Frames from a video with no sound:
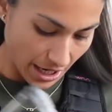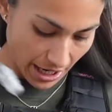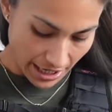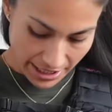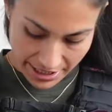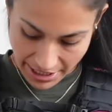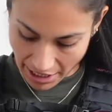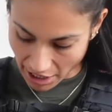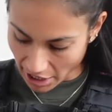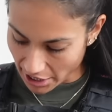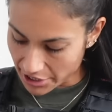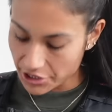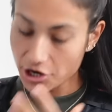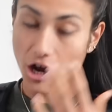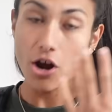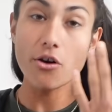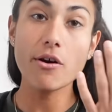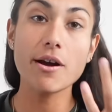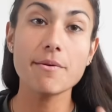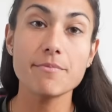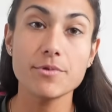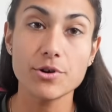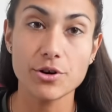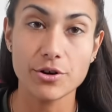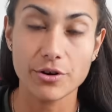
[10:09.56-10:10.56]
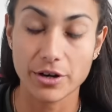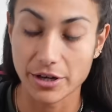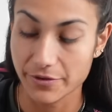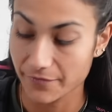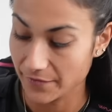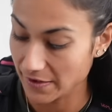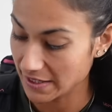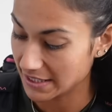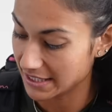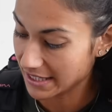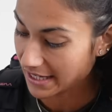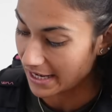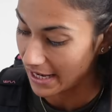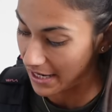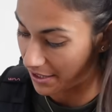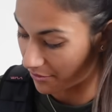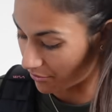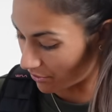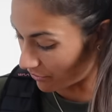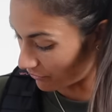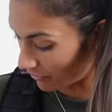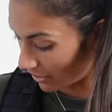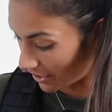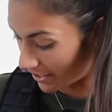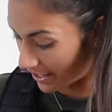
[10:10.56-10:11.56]
Yeah, I know I'm not convincing
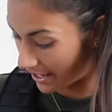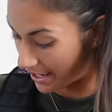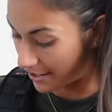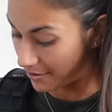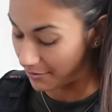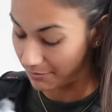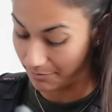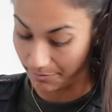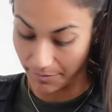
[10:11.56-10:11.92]
anyone right now,